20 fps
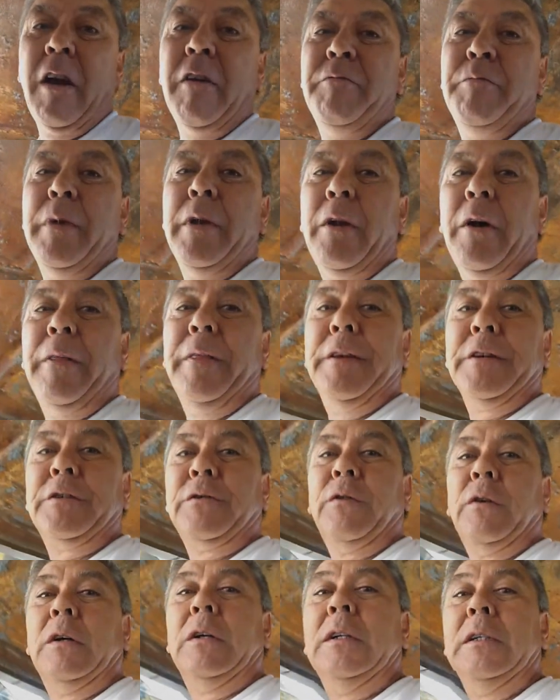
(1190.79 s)
I've been on this
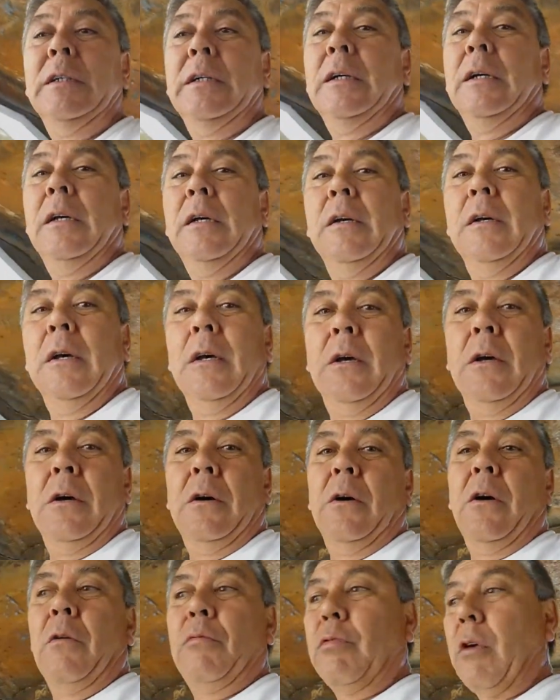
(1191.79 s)
for,
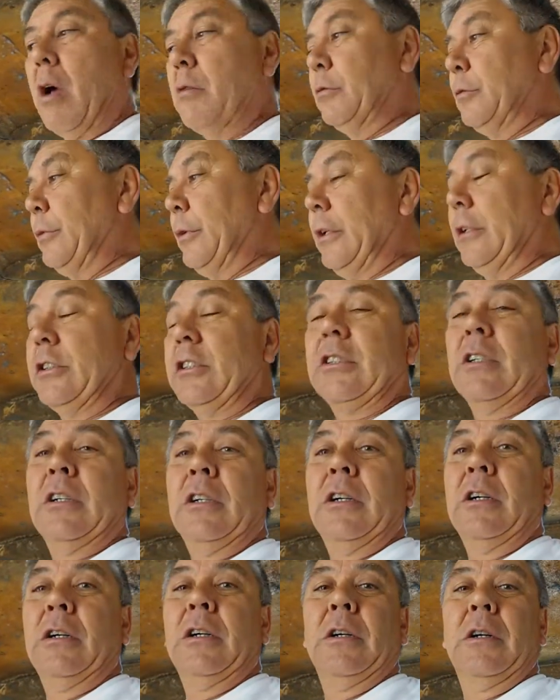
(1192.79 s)
well, probably just
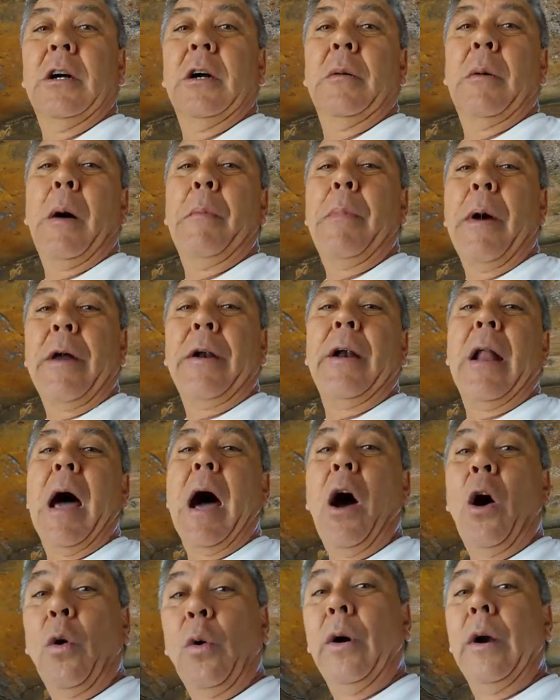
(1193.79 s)
about an
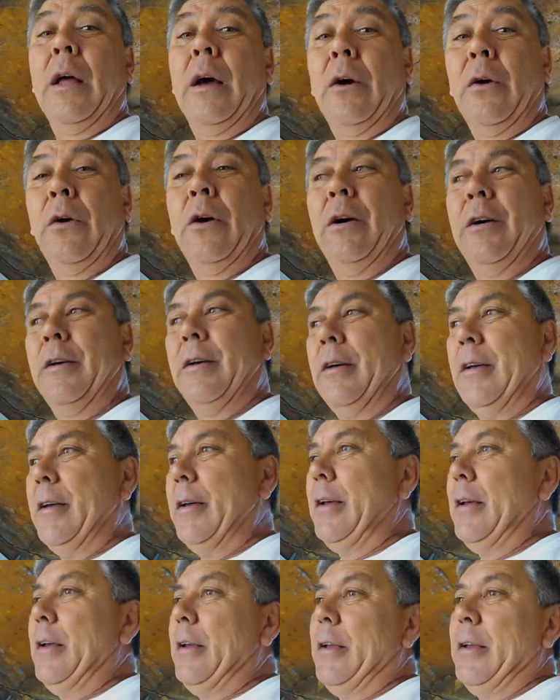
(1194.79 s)
hour now.
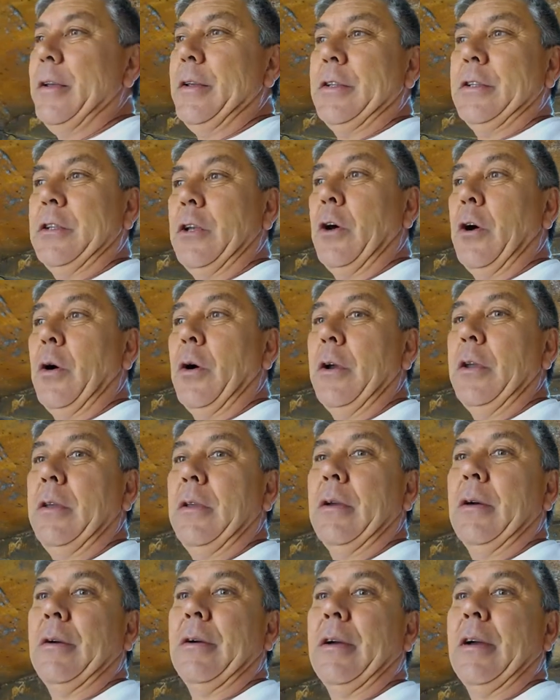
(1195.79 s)
So,
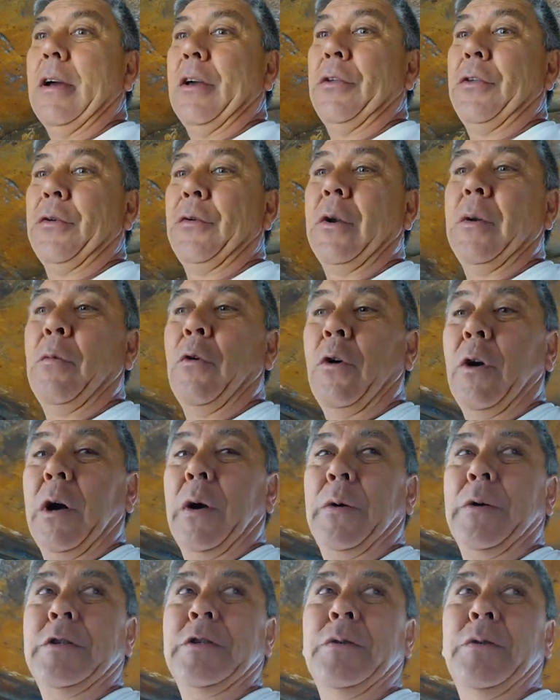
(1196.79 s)
you know, I got 3 more
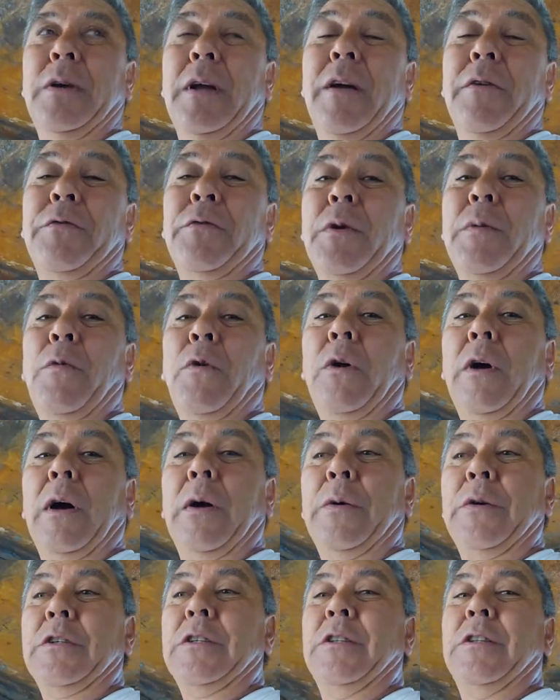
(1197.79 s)
hours, 3 more
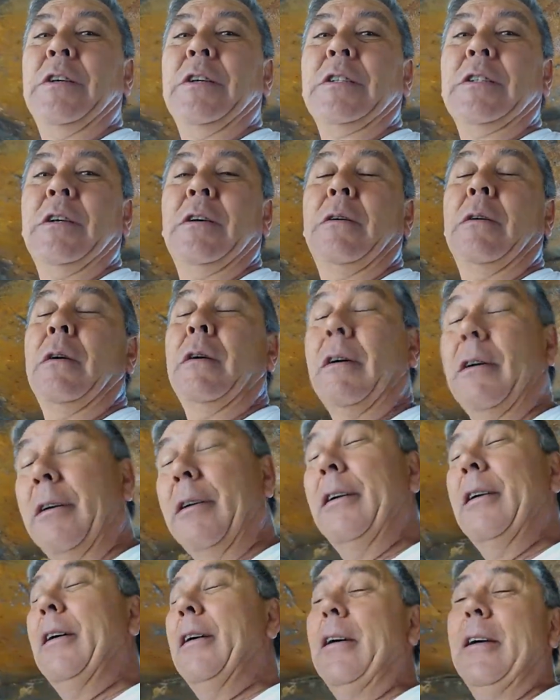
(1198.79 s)
hours of this.
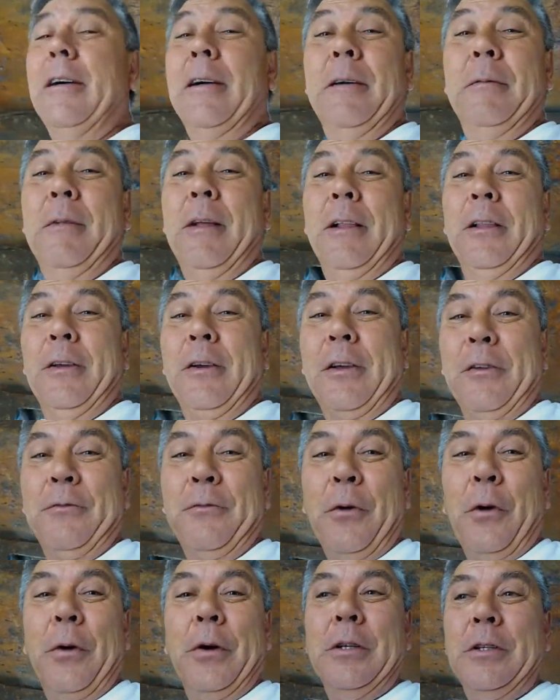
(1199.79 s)
I'm not looking
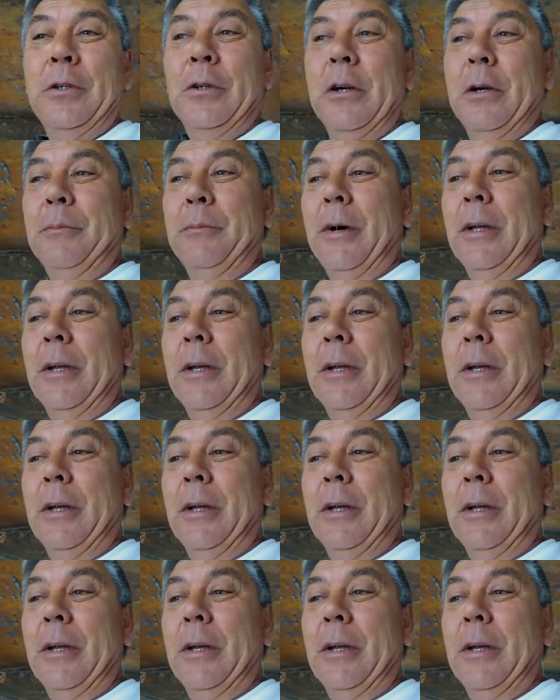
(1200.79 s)
forward to it,